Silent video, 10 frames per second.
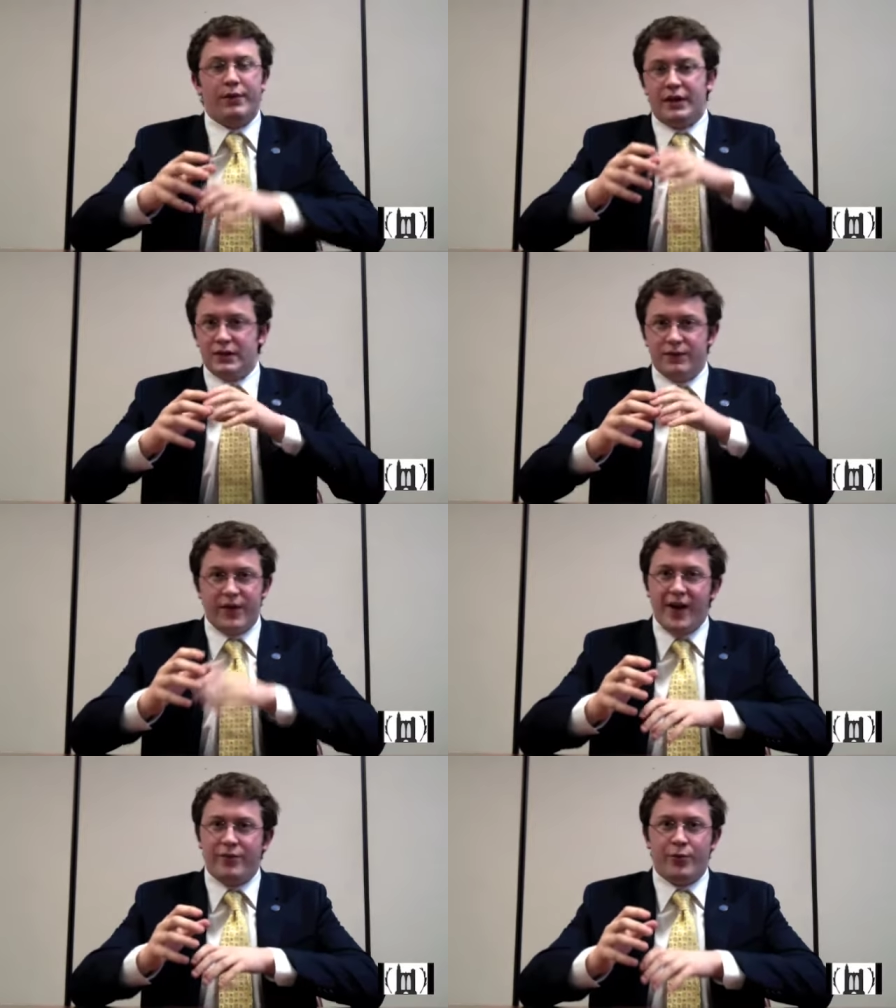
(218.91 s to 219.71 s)
because
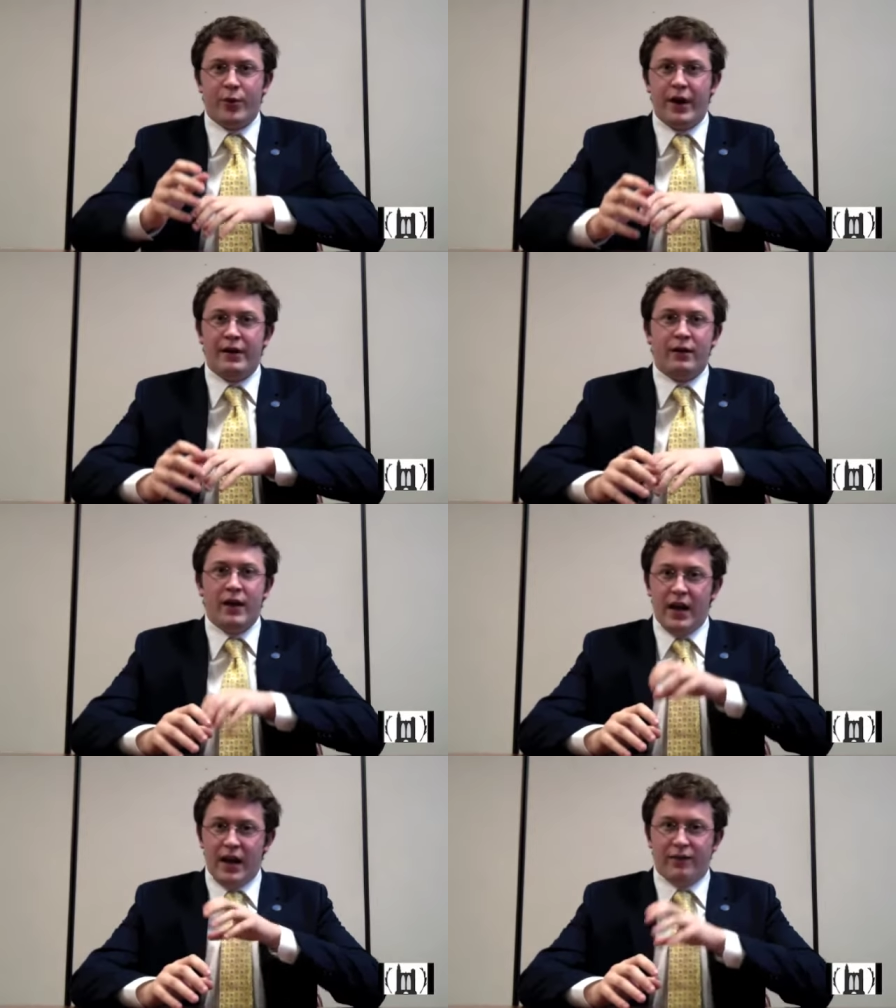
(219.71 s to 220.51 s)
5 through 8
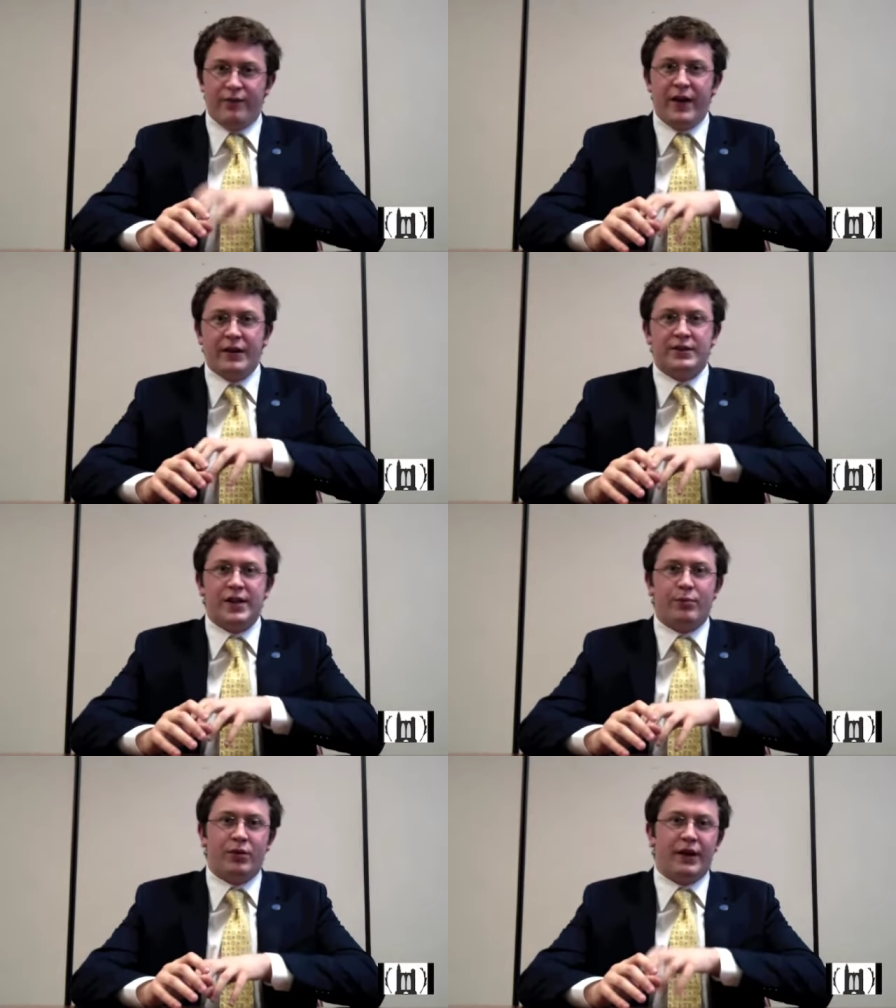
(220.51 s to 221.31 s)
have failed
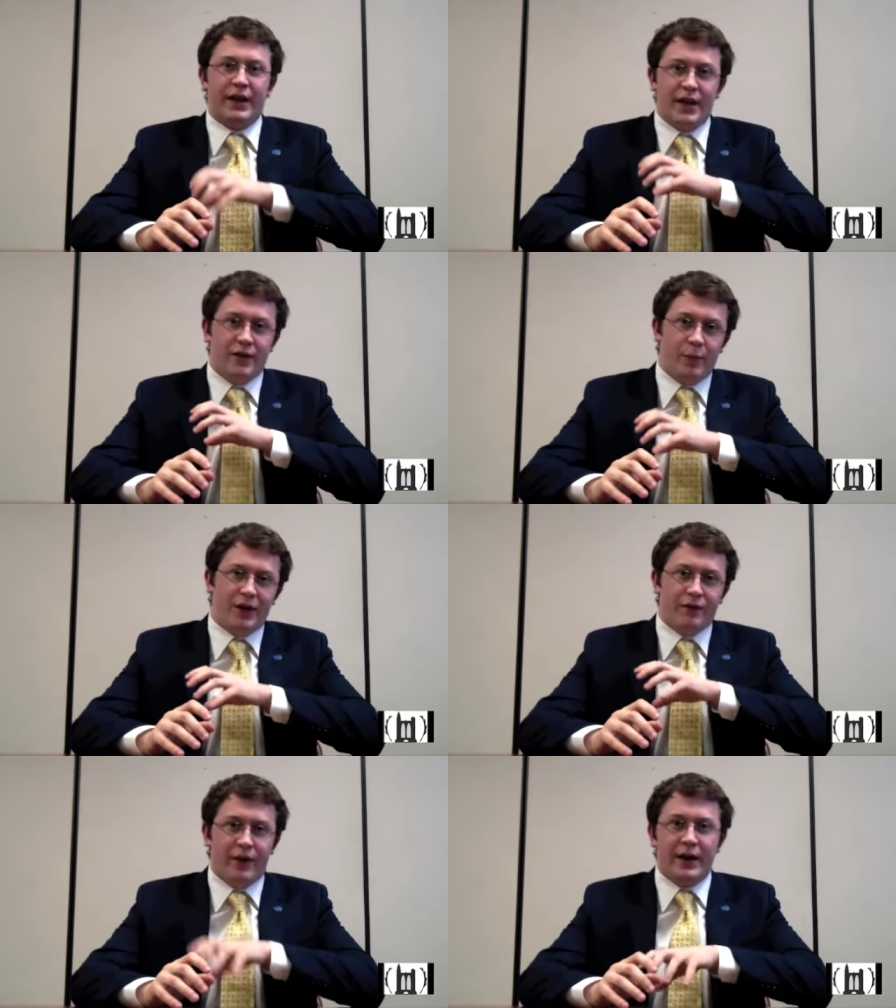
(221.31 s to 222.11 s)
separately and they've
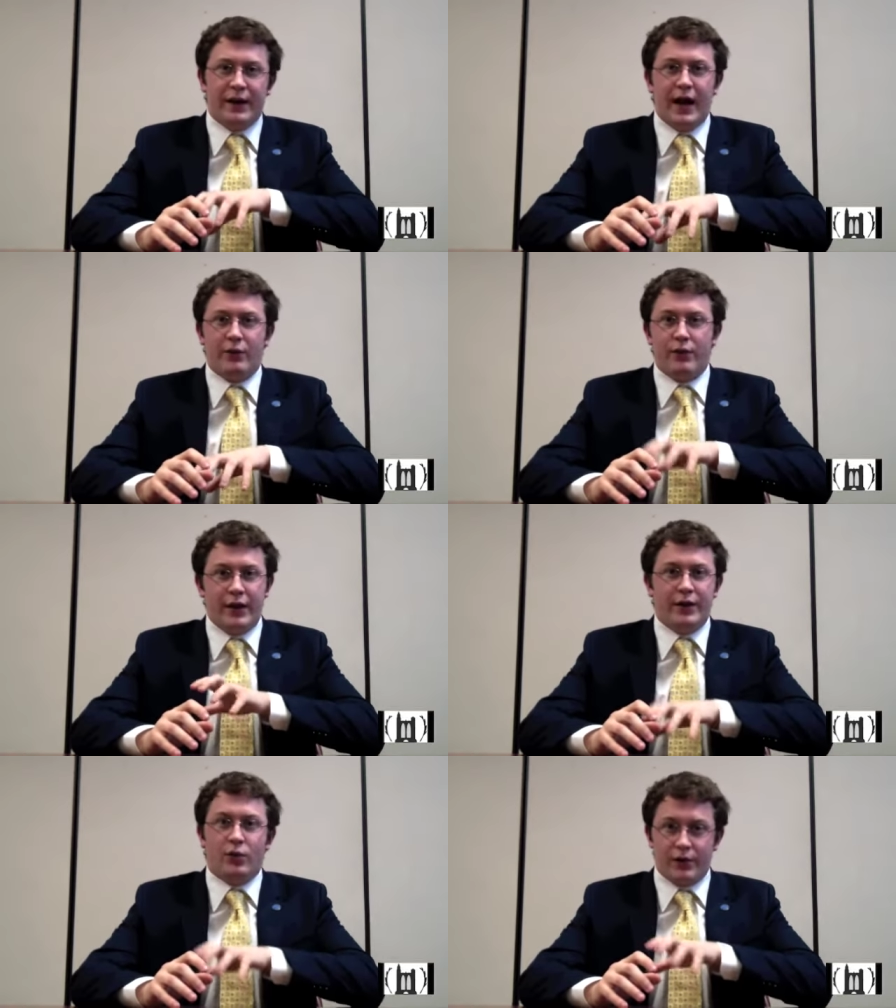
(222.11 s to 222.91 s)
been divided out.
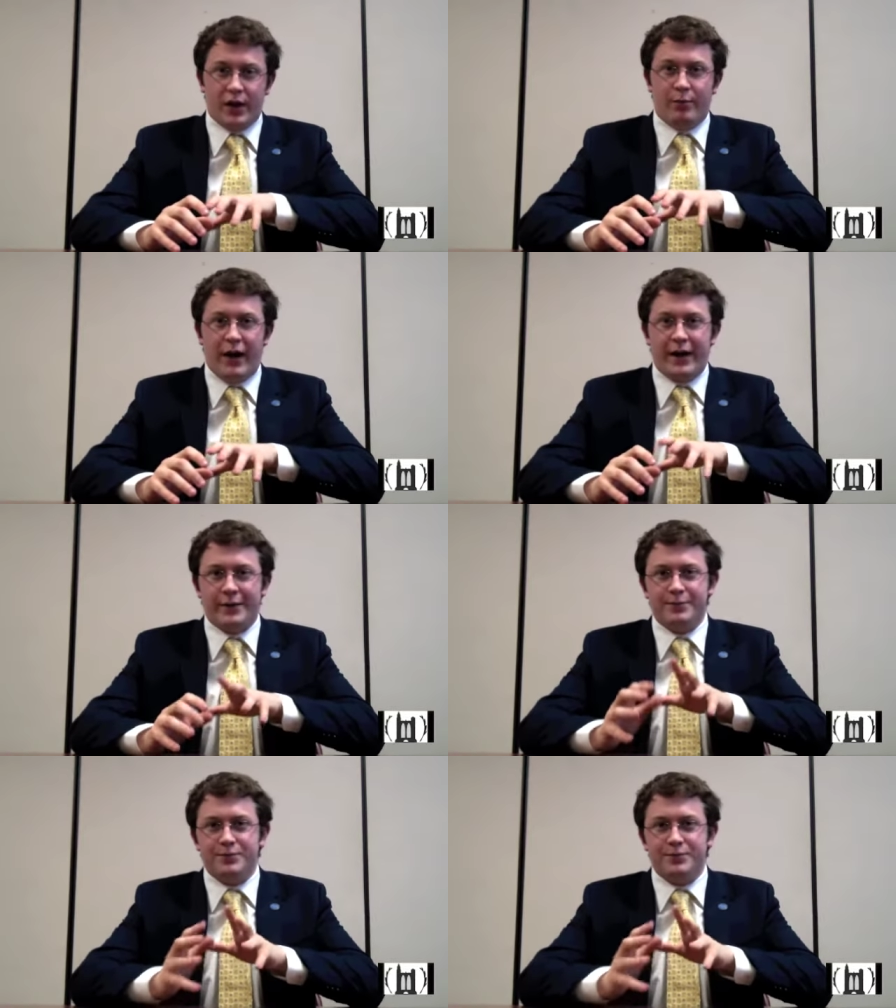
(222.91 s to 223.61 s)
They don't come back.